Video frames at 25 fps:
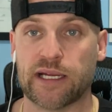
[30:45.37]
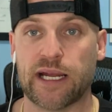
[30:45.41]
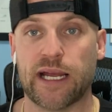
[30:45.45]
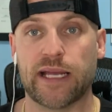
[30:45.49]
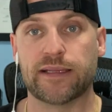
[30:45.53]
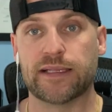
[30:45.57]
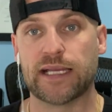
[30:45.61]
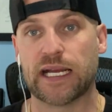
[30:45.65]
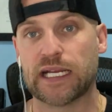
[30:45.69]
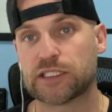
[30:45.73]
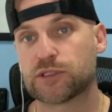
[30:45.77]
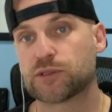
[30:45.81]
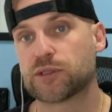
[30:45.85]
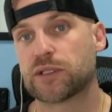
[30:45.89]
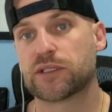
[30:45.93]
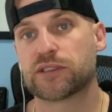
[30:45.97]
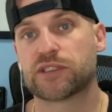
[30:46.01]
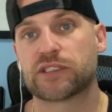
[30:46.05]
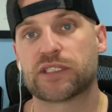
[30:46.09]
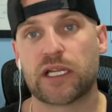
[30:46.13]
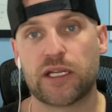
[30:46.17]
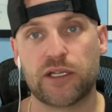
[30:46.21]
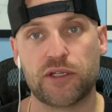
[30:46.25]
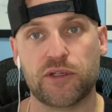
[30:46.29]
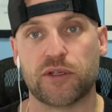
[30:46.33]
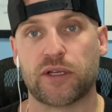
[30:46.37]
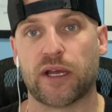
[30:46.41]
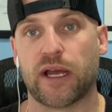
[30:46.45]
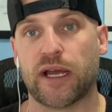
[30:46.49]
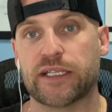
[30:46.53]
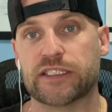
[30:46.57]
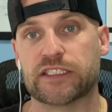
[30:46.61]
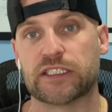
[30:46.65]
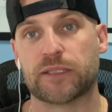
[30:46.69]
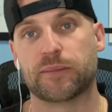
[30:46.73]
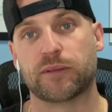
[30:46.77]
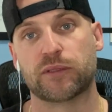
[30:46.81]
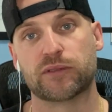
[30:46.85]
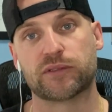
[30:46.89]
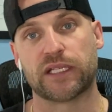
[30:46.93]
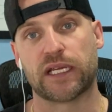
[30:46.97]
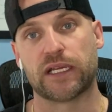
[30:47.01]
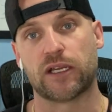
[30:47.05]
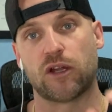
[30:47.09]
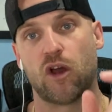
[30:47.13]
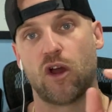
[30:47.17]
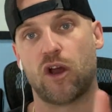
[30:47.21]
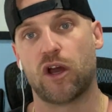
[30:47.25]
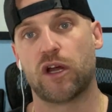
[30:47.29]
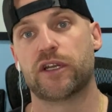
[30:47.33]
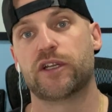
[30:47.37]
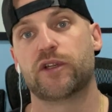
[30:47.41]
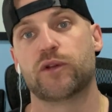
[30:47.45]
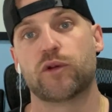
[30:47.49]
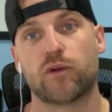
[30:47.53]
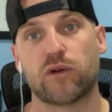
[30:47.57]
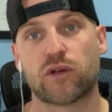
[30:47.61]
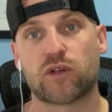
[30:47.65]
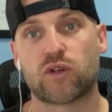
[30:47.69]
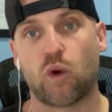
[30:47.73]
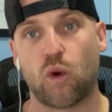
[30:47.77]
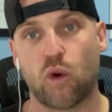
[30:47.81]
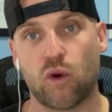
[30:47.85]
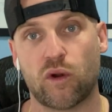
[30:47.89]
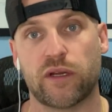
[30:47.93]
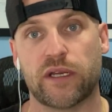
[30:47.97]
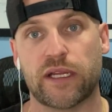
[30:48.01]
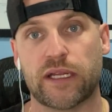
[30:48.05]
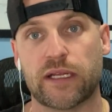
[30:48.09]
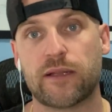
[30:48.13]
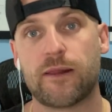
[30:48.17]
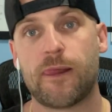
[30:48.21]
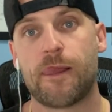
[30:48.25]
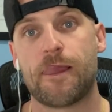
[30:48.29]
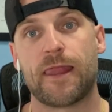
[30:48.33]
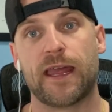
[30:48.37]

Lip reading: And that's what I was telling you guys about that audio recording